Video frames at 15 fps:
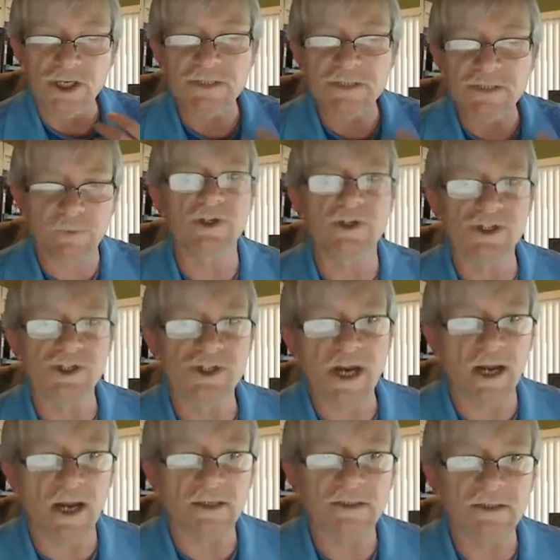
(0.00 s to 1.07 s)
just
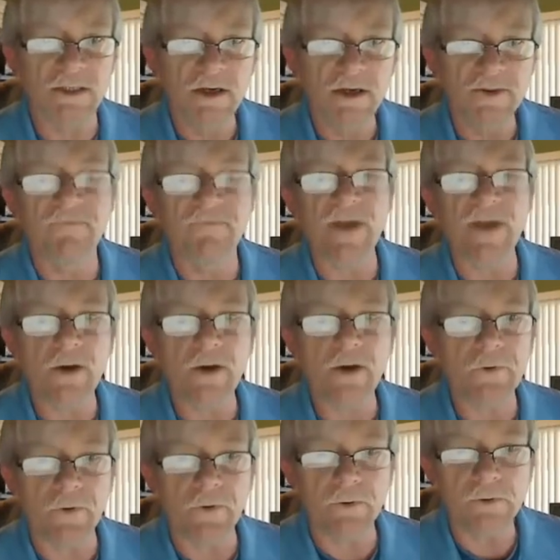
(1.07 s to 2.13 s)
project the
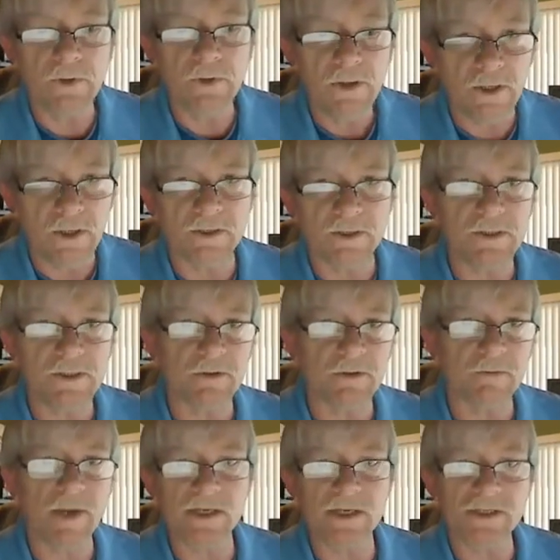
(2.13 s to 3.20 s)
value into
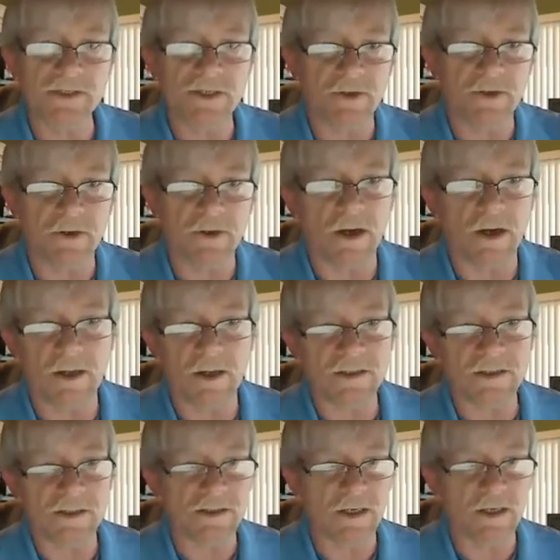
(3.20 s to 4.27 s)
your message that your
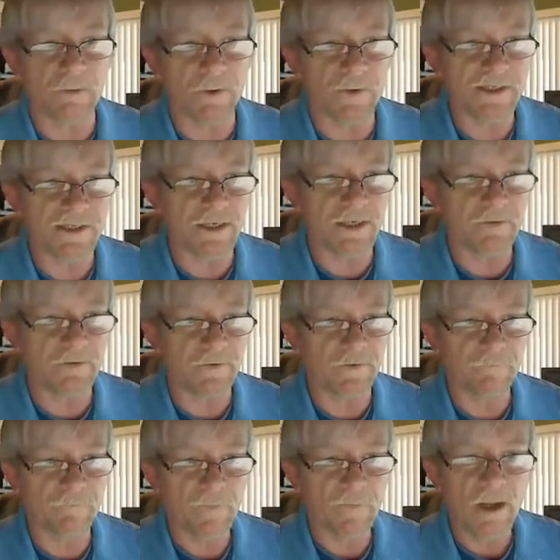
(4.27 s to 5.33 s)
audience has come to receive.
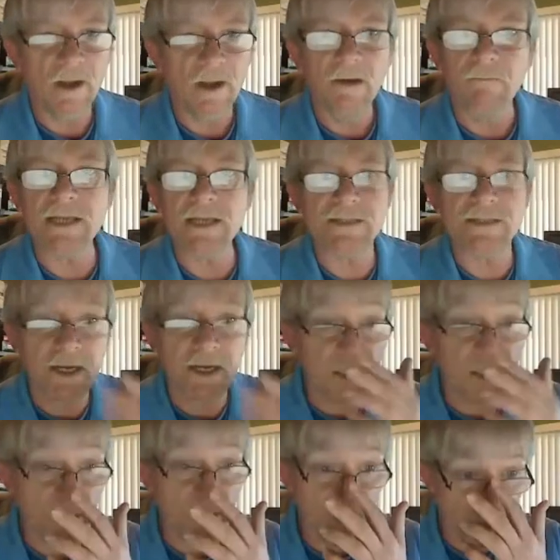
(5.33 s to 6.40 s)

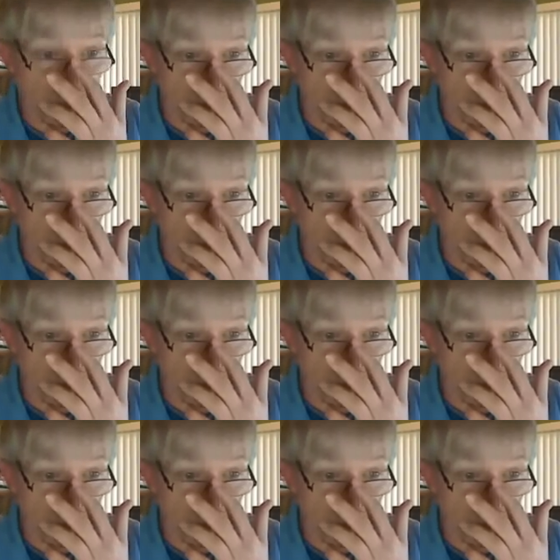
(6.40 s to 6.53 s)
Maintain eye